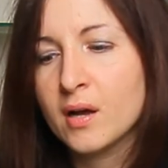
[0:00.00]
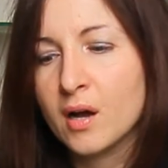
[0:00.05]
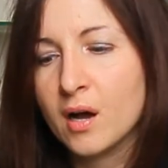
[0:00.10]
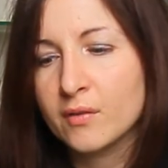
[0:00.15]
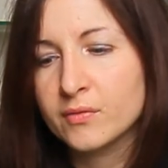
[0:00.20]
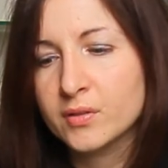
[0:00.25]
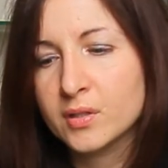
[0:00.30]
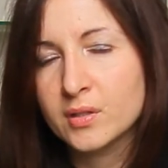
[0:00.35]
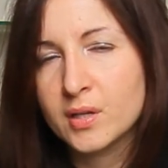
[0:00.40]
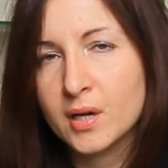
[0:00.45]

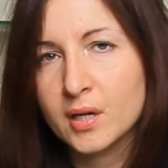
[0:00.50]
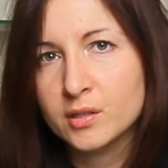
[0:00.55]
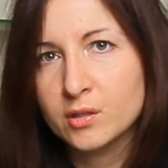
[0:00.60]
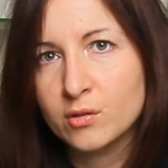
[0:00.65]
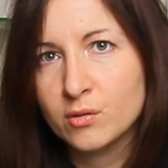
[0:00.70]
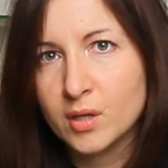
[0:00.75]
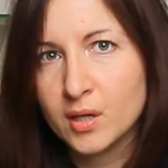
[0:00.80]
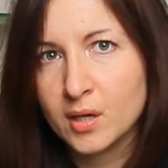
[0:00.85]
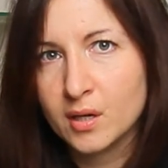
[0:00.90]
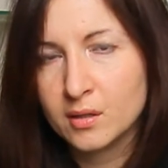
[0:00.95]
After that
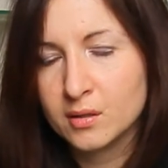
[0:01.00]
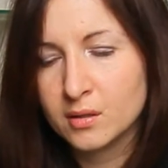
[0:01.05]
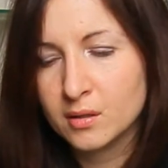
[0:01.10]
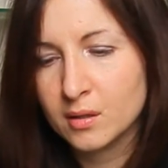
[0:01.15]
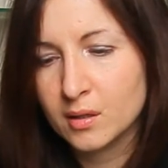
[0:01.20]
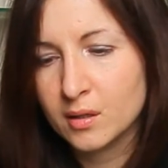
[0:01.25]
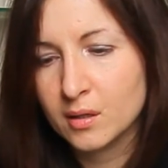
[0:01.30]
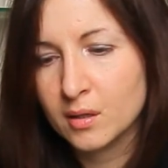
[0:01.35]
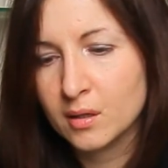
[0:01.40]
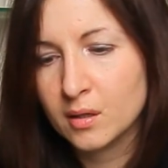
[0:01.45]
you can
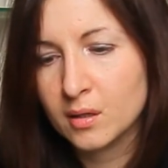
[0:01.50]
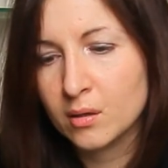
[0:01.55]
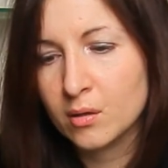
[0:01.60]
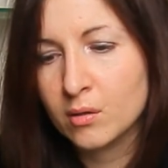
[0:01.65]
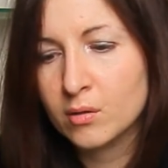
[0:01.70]
uh,